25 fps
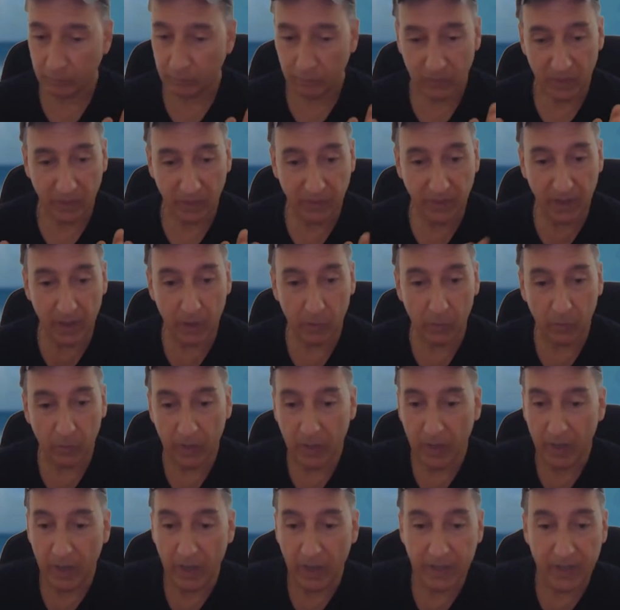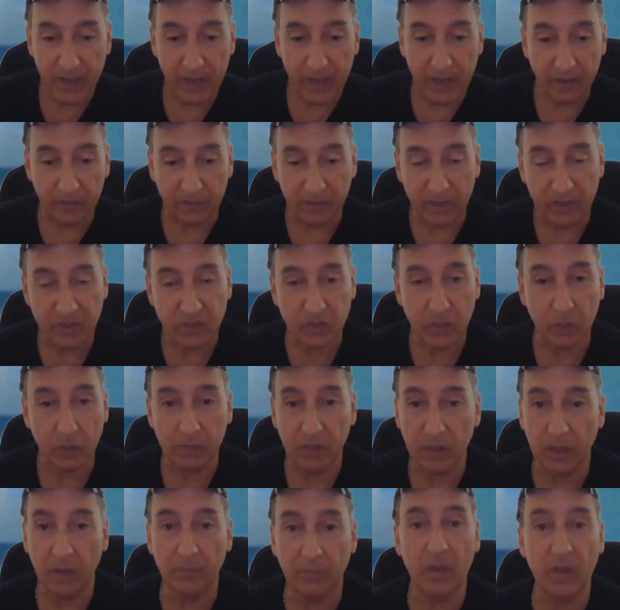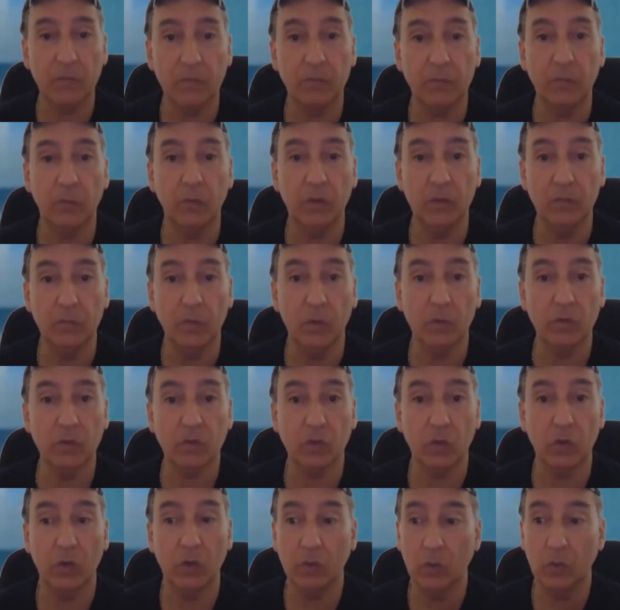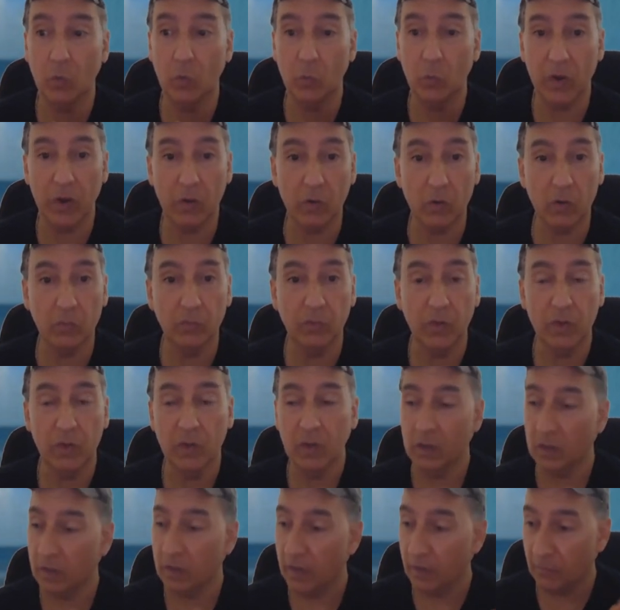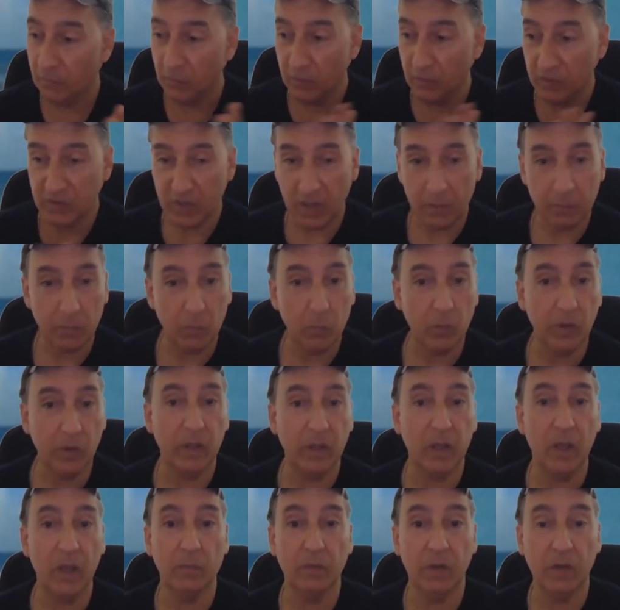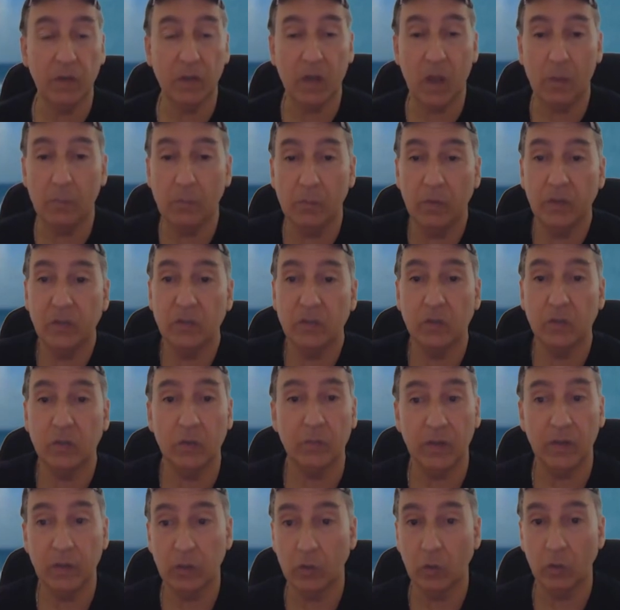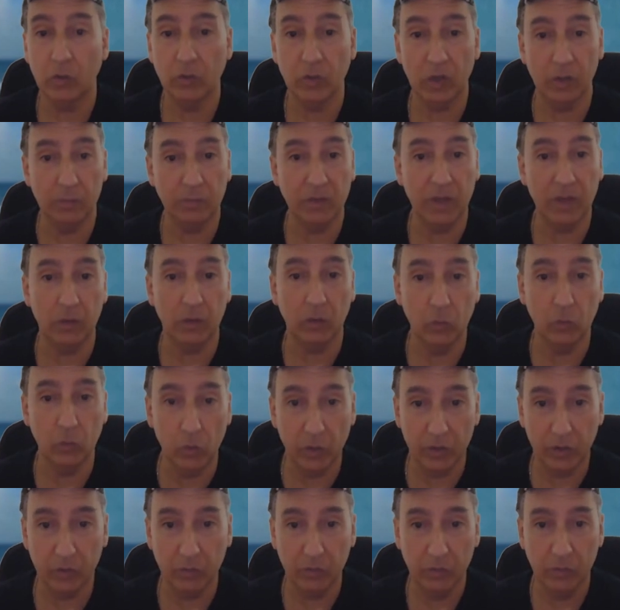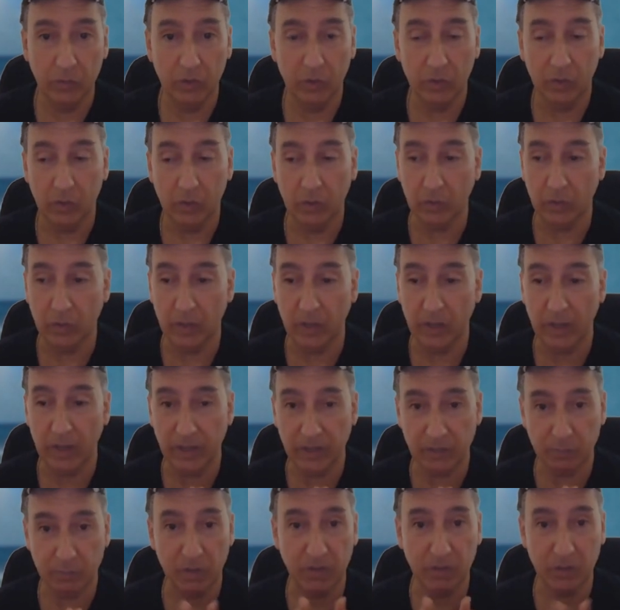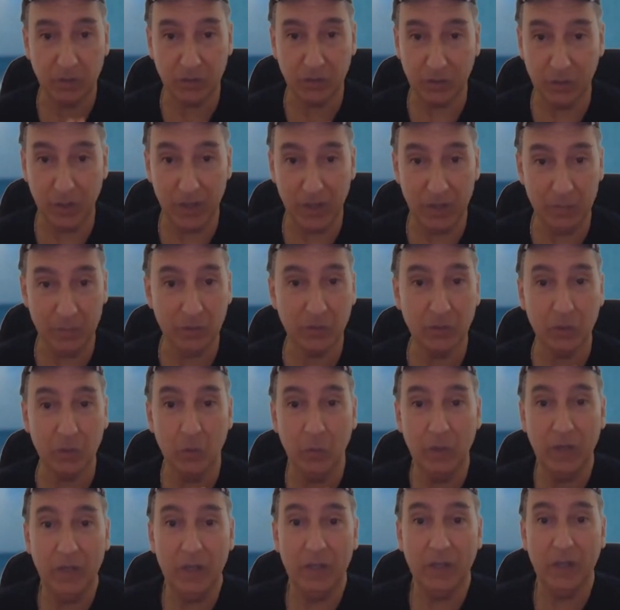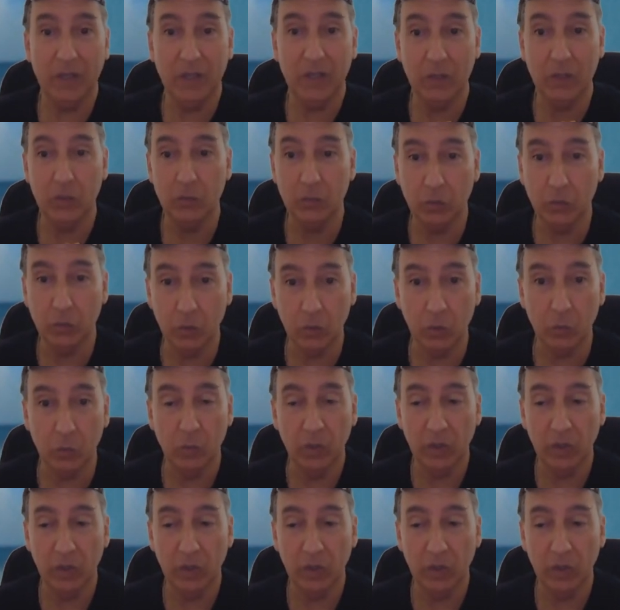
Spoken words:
Now, again, if there's something I'm not fully versed on or aware of, like for example, when it came to the copyright stuff, I told you I'm not a lawyer. Okay, that's my disclaimer. So anything you do,